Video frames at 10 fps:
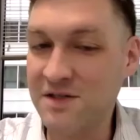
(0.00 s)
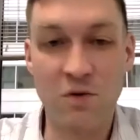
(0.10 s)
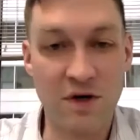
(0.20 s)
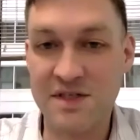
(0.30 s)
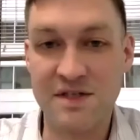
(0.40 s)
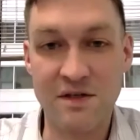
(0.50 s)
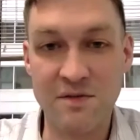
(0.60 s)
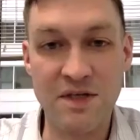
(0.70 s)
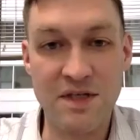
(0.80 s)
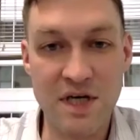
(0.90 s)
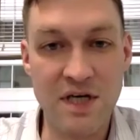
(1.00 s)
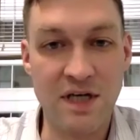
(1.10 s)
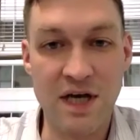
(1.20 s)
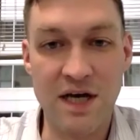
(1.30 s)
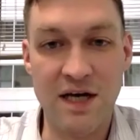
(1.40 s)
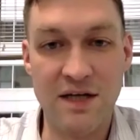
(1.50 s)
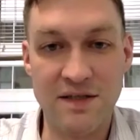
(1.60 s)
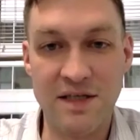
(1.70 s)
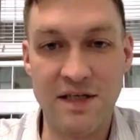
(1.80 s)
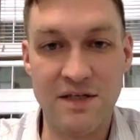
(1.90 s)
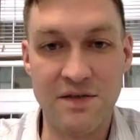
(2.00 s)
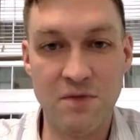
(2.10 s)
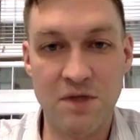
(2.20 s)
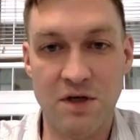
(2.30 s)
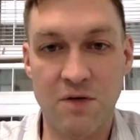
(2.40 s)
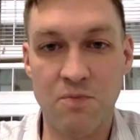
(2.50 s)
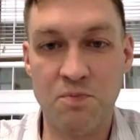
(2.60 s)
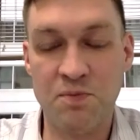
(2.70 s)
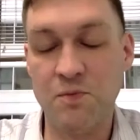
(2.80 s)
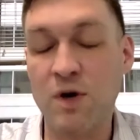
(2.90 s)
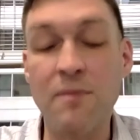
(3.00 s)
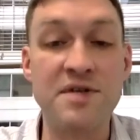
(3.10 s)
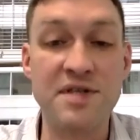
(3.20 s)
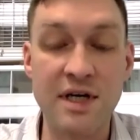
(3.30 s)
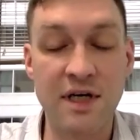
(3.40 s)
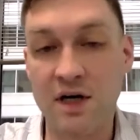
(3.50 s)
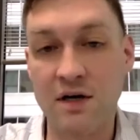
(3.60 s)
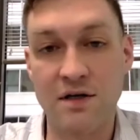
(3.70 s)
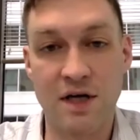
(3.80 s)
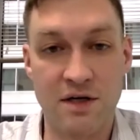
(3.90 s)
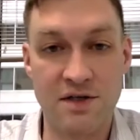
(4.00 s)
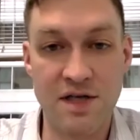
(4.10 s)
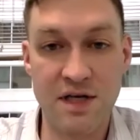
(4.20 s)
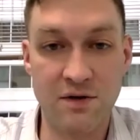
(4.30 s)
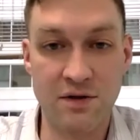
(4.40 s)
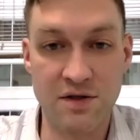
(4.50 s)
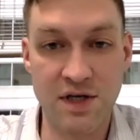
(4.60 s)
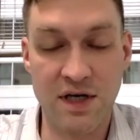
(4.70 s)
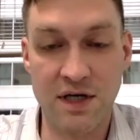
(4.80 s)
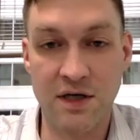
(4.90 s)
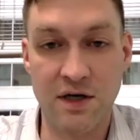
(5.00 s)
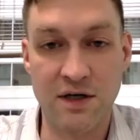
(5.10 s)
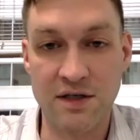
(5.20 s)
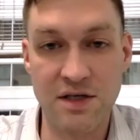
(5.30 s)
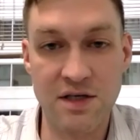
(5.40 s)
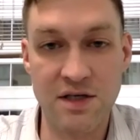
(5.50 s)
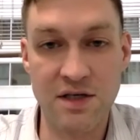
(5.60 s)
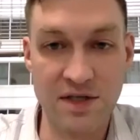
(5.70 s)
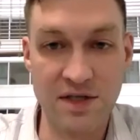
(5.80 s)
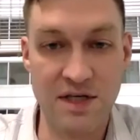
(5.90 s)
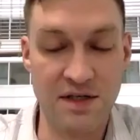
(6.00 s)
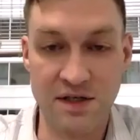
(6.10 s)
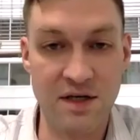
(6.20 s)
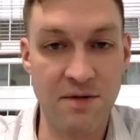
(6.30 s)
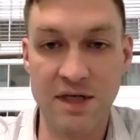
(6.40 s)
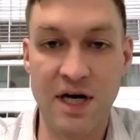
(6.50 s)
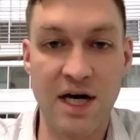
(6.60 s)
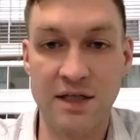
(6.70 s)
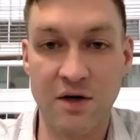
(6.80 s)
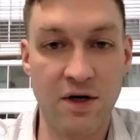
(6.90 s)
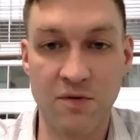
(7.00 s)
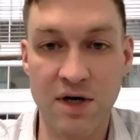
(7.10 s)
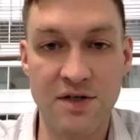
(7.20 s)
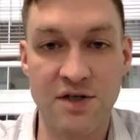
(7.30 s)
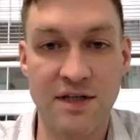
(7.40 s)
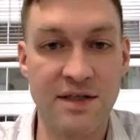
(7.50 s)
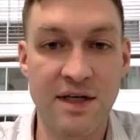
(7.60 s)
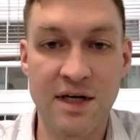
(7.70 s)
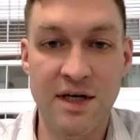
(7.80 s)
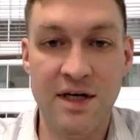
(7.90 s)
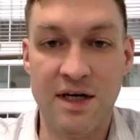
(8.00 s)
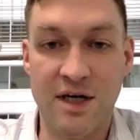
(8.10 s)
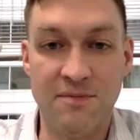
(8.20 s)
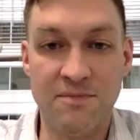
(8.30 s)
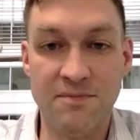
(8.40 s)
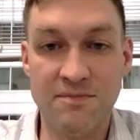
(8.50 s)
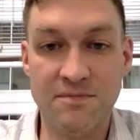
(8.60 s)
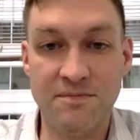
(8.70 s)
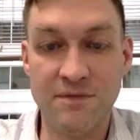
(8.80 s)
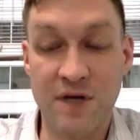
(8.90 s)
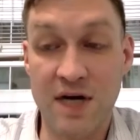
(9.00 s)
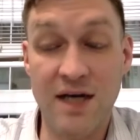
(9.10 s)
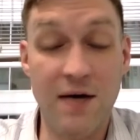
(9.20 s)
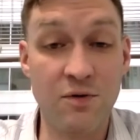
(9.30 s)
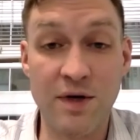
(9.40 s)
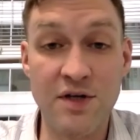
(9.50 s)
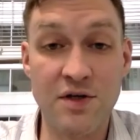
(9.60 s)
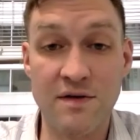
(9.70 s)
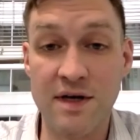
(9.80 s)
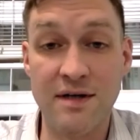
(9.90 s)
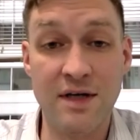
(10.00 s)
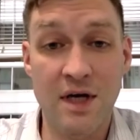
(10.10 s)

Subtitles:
of work still to be done, and representing our stakeholders and our constituents is going to be an ongoing project. I would wager that